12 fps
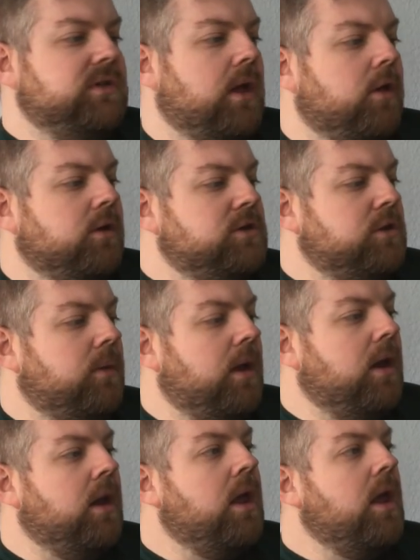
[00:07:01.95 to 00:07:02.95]
color to
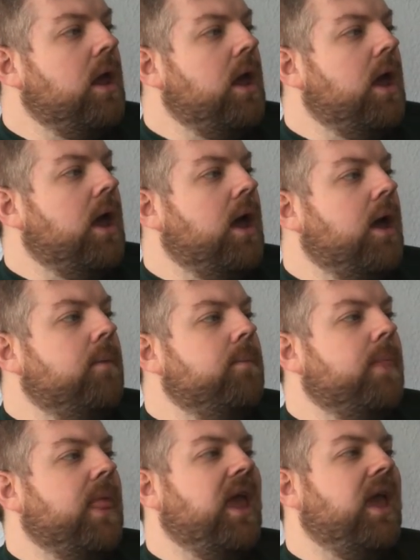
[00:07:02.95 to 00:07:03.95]
it.
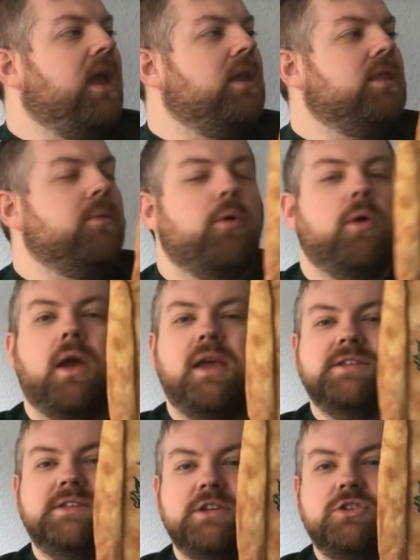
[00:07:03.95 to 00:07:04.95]
And the more I
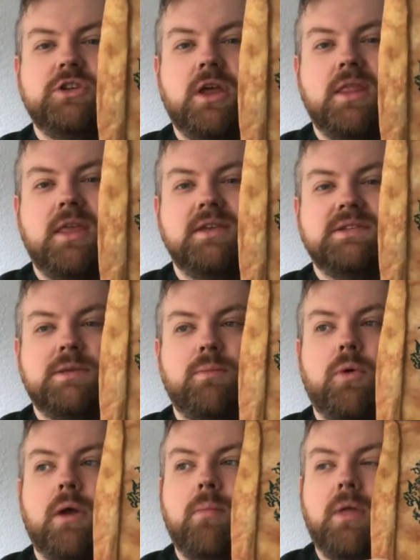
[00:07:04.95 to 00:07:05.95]
stitched on this, the
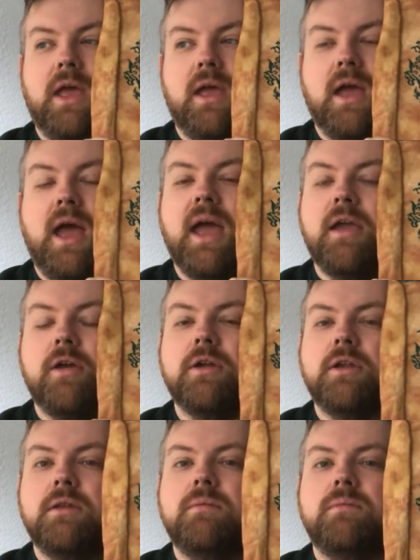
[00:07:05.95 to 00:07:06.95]
more I'm like, I
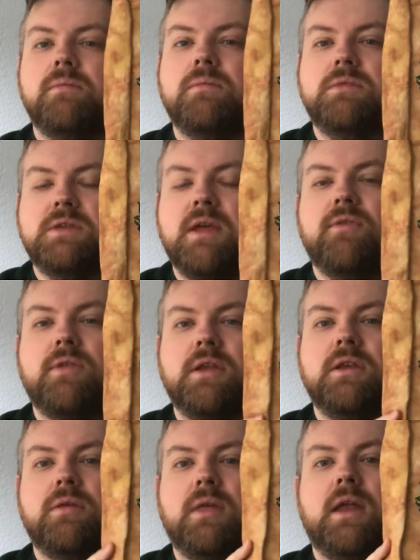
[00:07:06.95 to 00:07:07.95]
could definitely
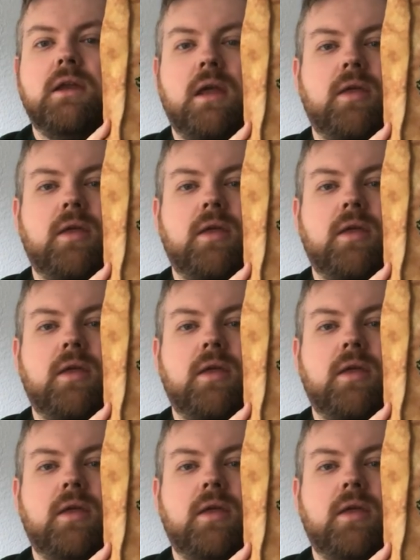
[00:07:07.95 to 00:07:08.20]
do that in